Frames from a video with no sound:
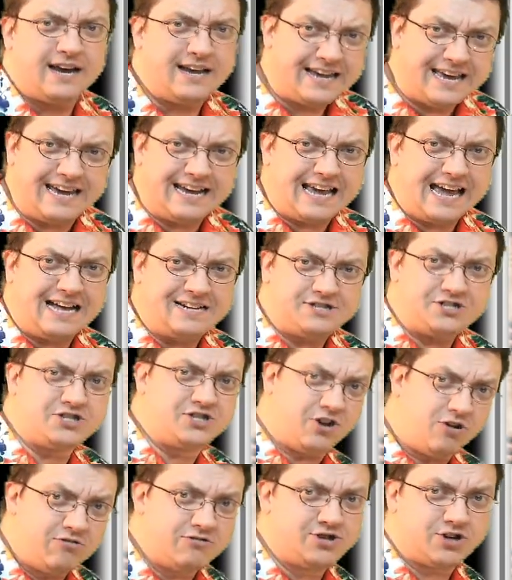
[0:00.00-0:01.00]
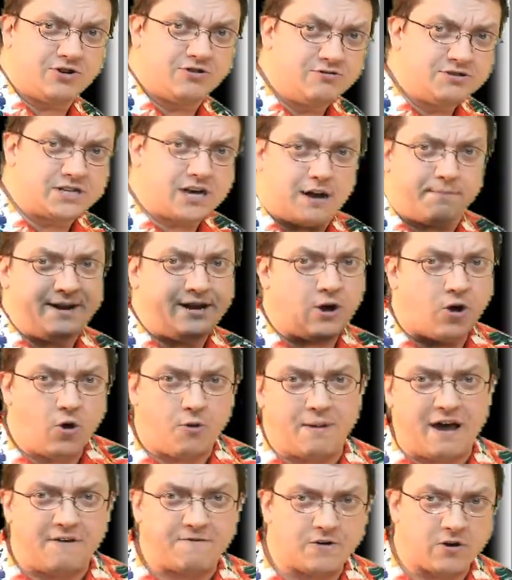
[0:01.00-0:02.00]
kick-ass soldier who's coming
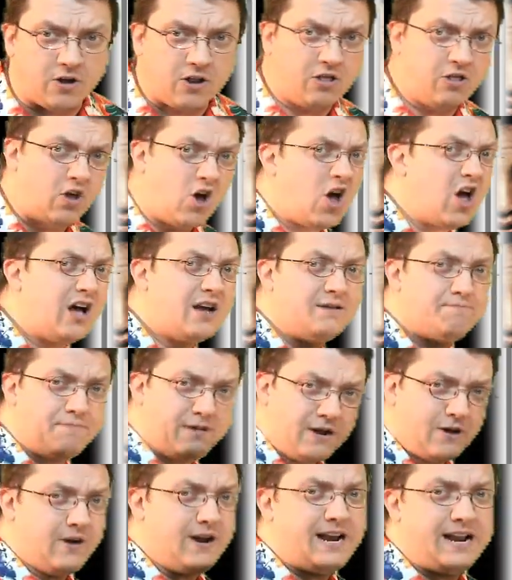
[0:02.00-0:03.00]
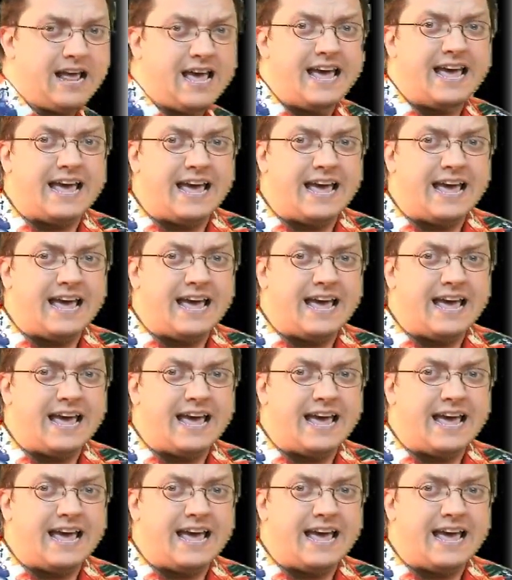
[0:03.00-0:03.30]
home after a long period